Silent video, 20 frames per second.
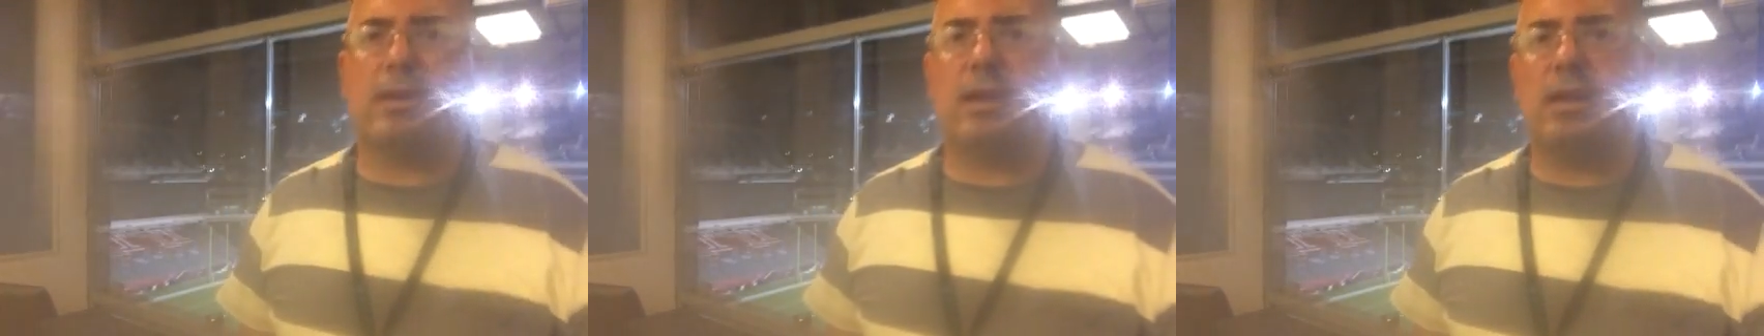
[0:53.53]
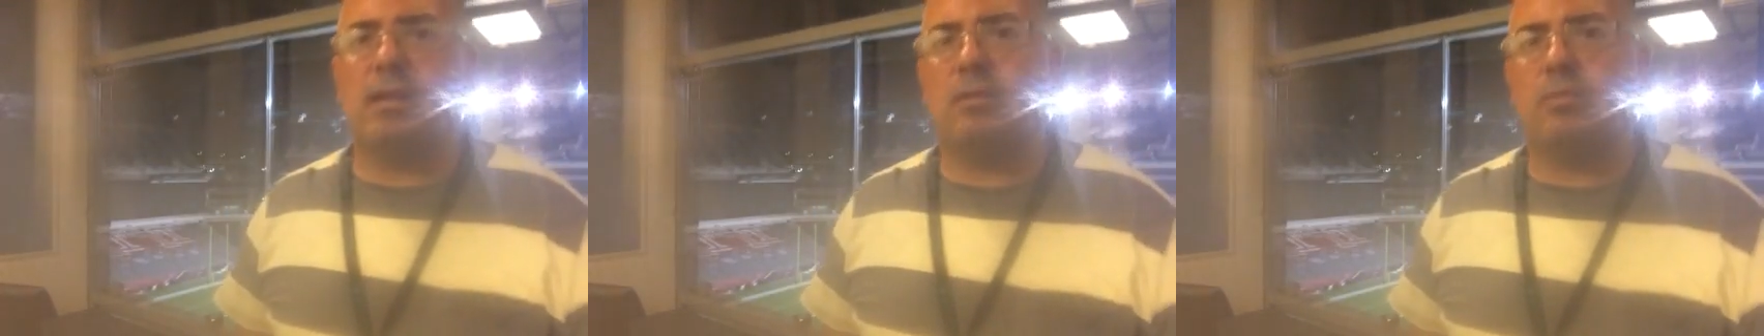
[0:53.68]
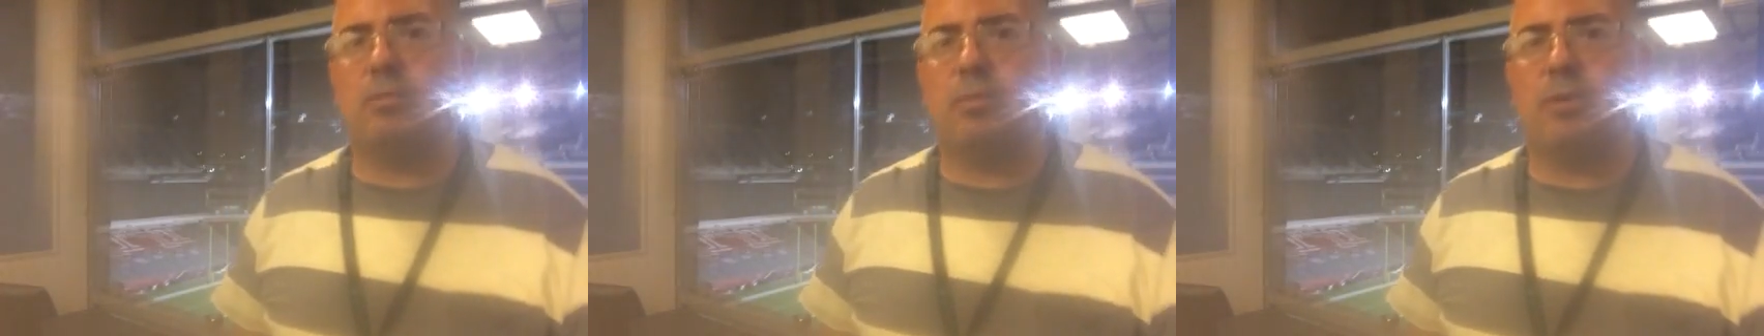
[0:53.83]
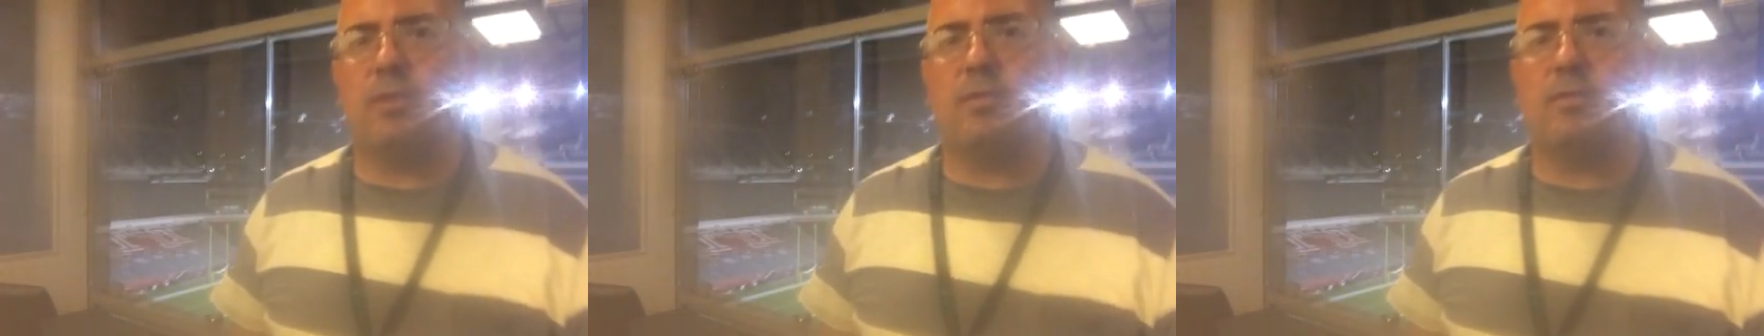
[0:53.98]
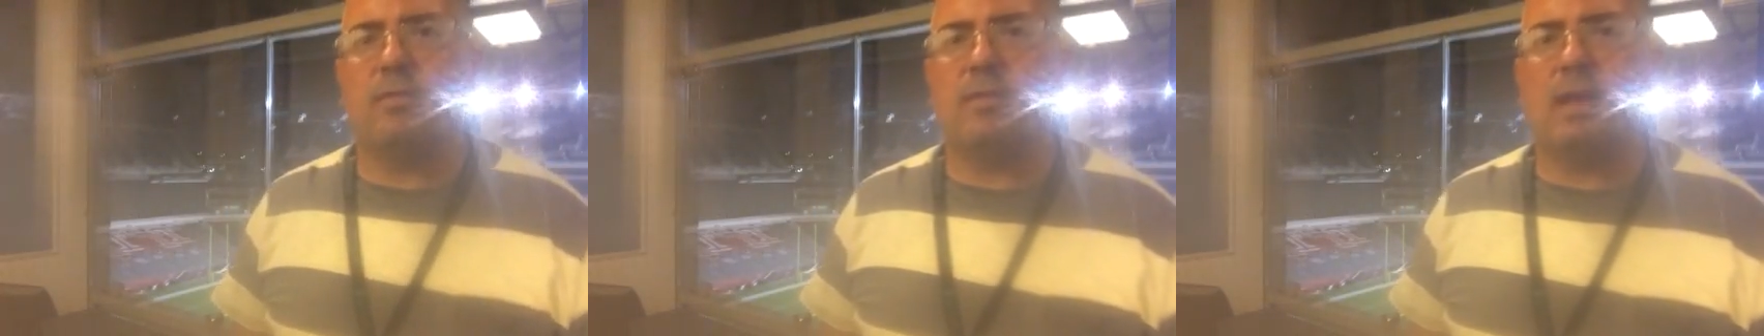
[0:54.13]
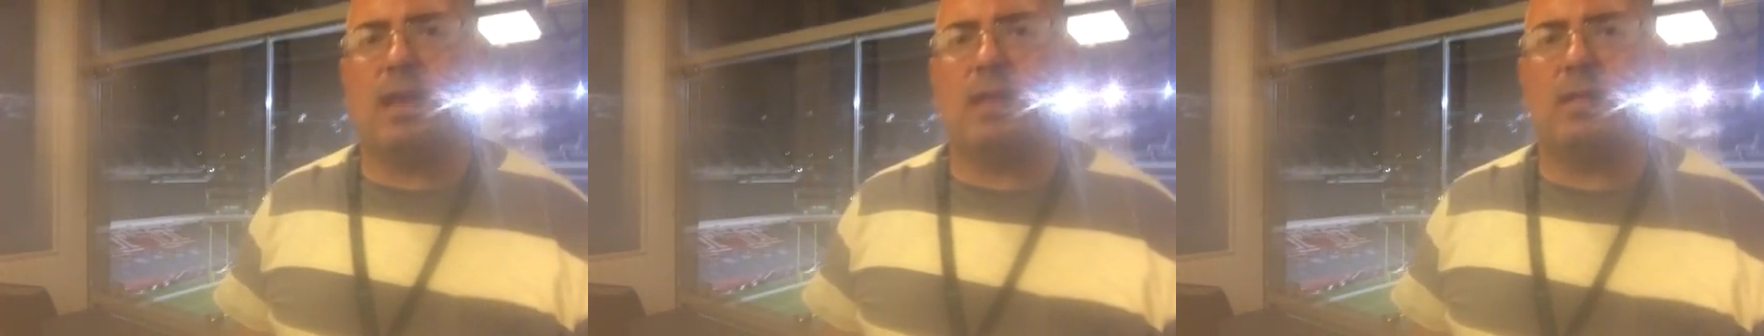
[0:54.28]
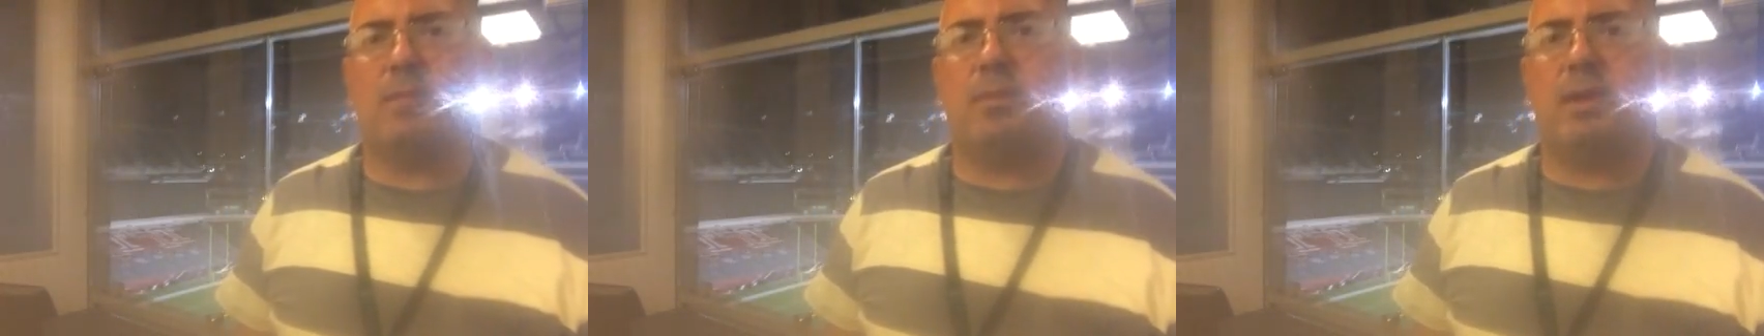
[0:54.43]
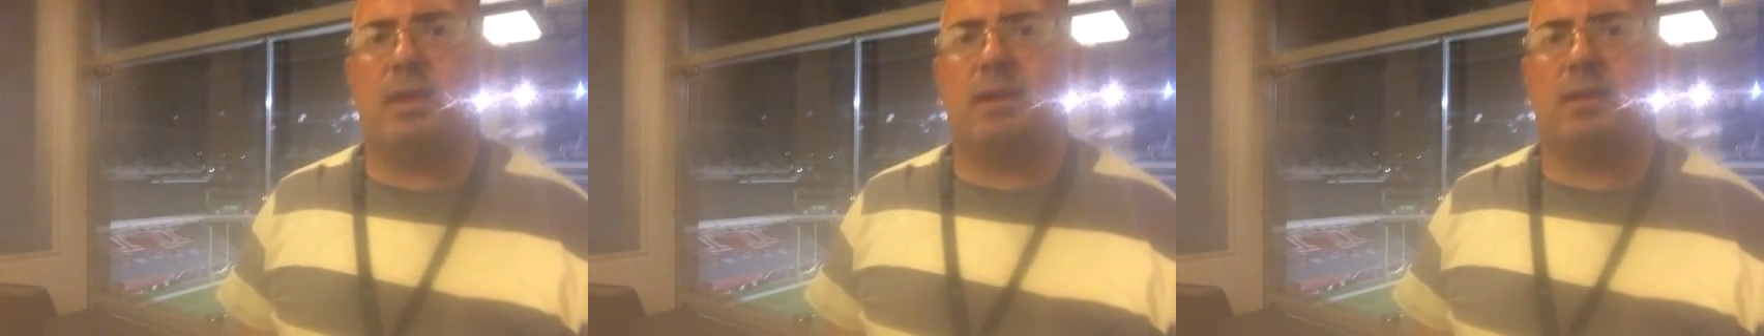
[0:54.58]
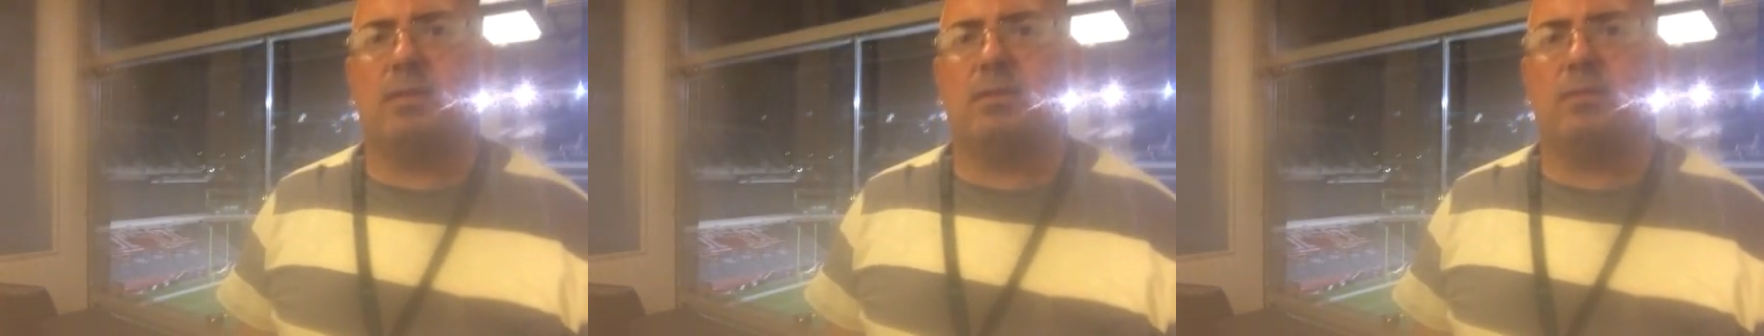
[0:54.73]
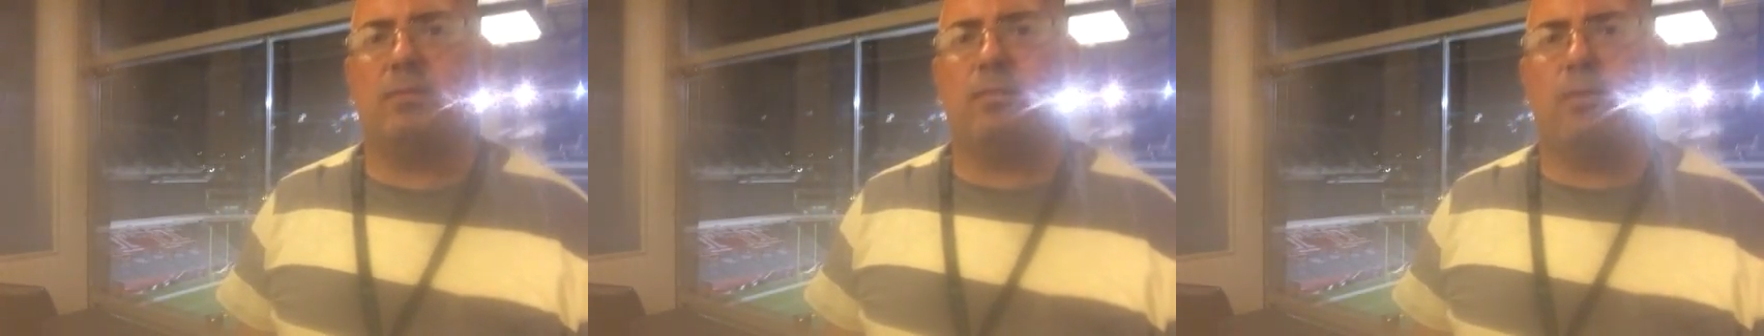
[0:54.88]
Kenneth Brinson had a
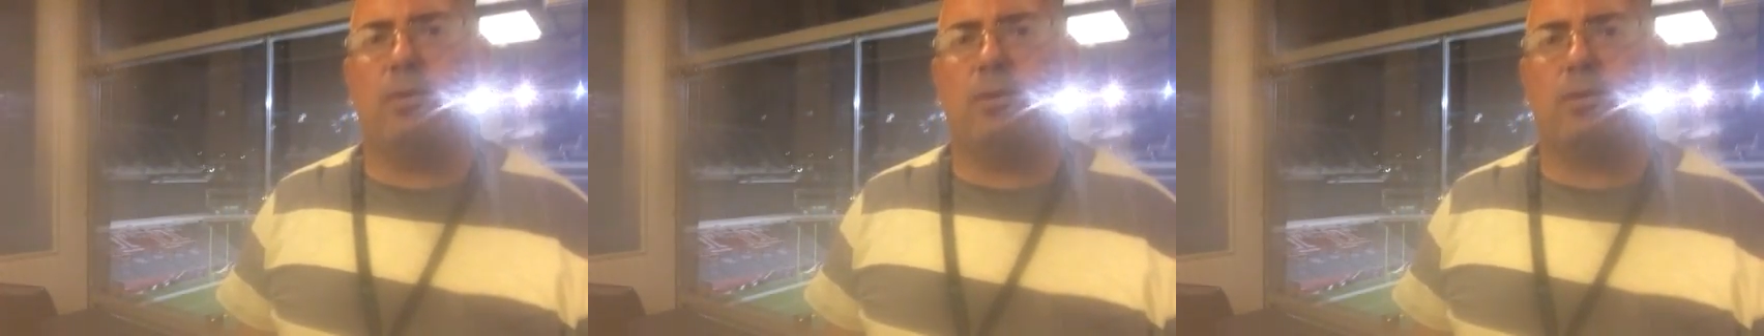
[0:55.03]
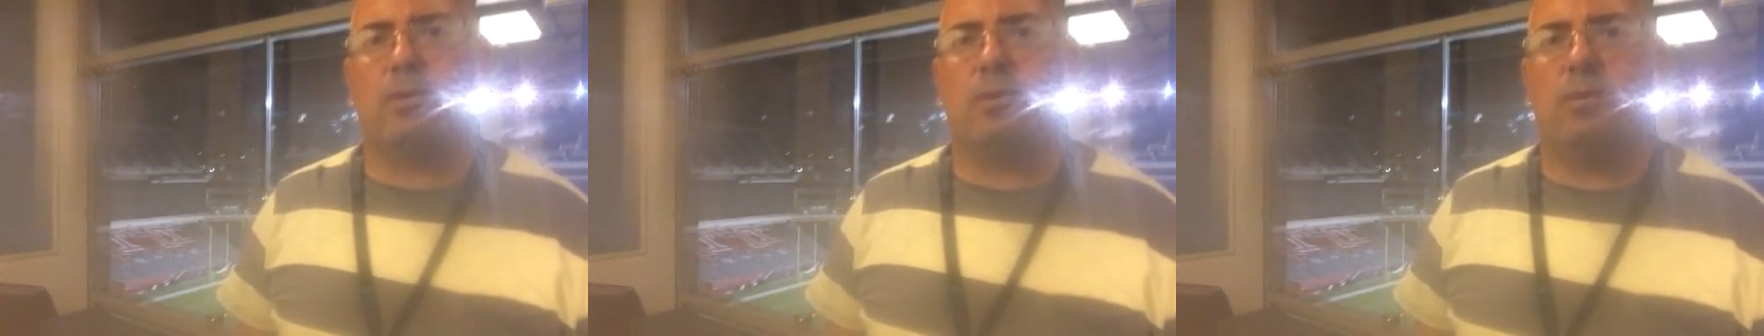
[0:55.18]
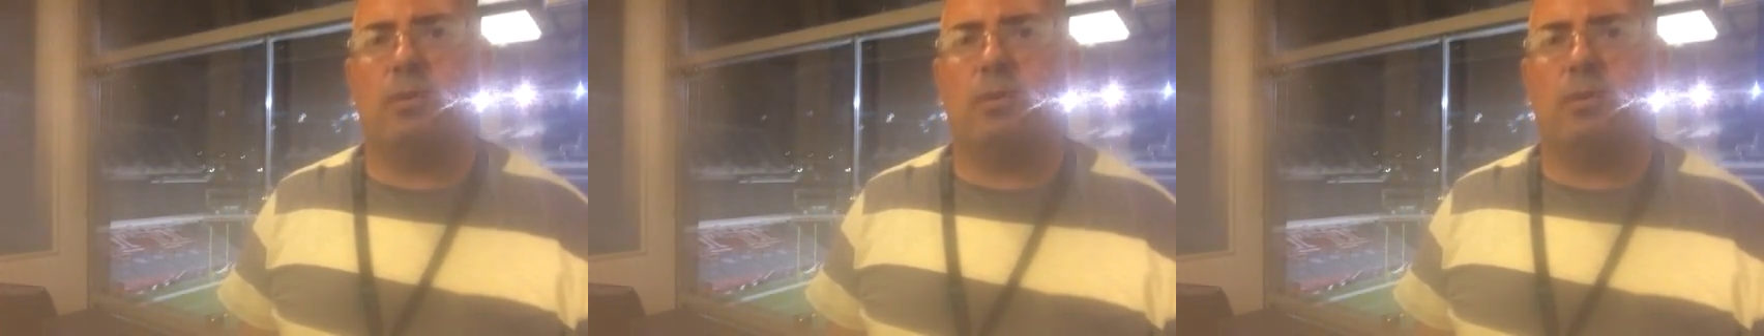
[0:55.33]
pick in the fourth